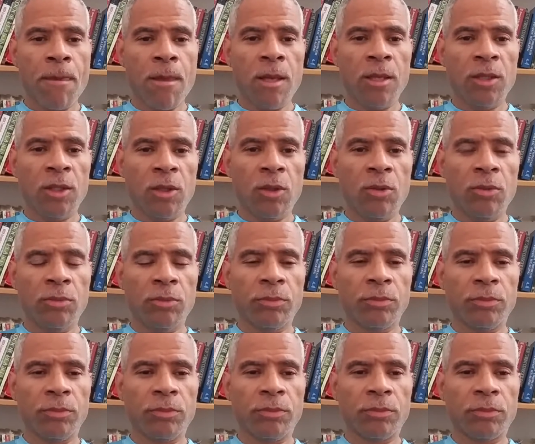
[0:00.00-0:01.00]
So
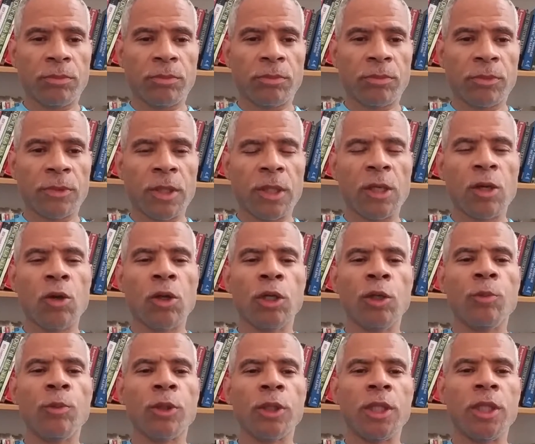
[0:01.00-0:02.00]
I'm going to go in a
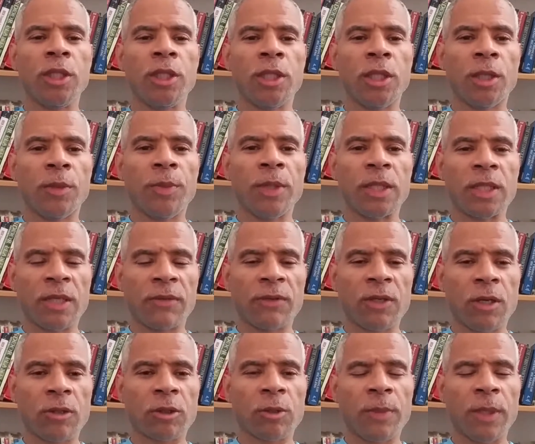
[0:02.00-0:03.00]
little more detail because I've
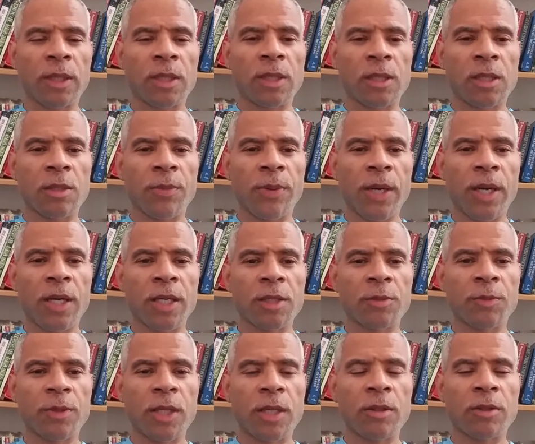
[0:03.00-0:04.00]
talked about this in the past,
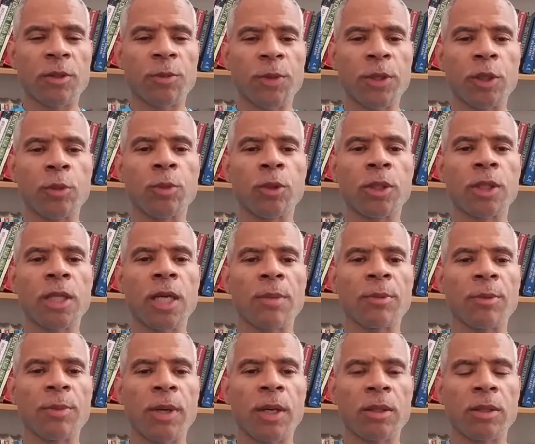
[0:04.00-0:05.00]
but I'm going to spend a little more time
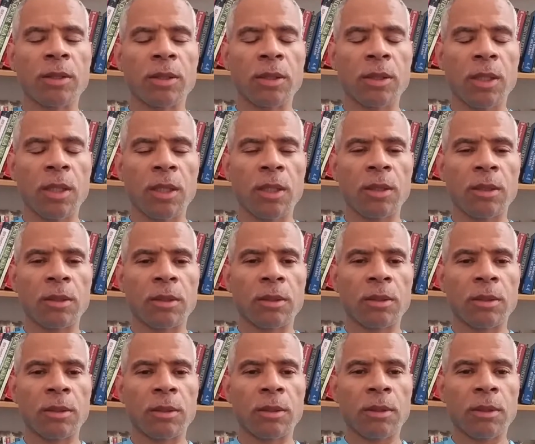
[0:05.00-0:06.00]
about it today.
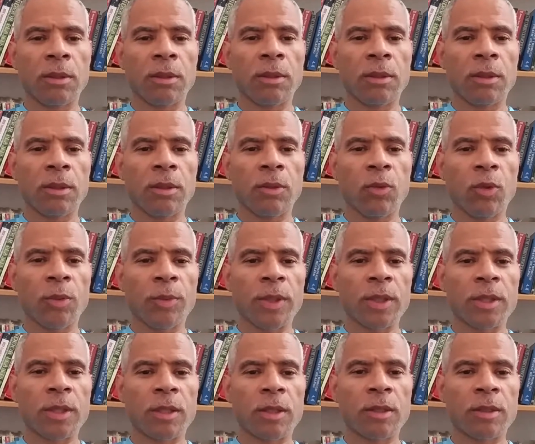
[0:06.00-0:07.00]
What am I
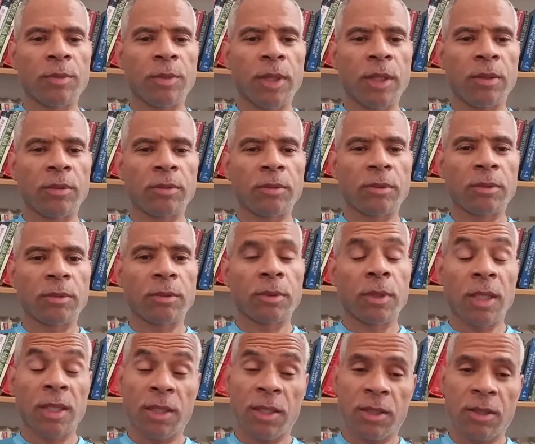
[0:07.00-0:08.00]
talking about?
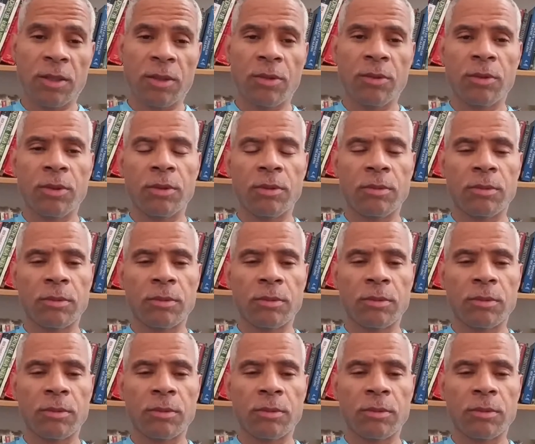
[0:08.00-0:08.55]
I just told you.